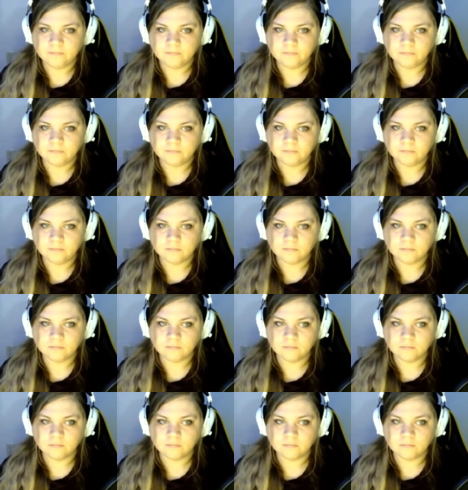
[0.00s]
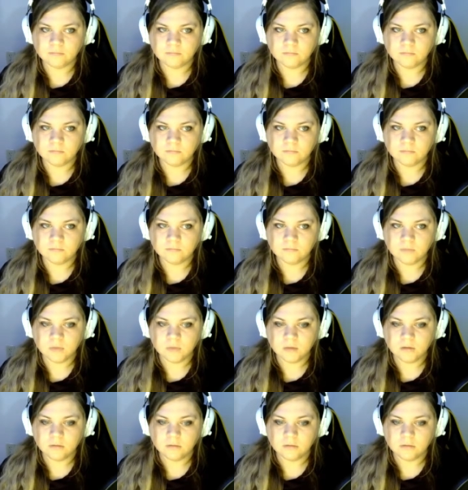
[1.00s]

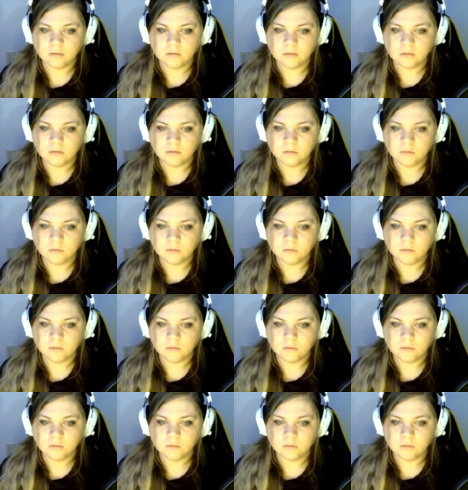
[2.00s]
No one is speaking in this clip.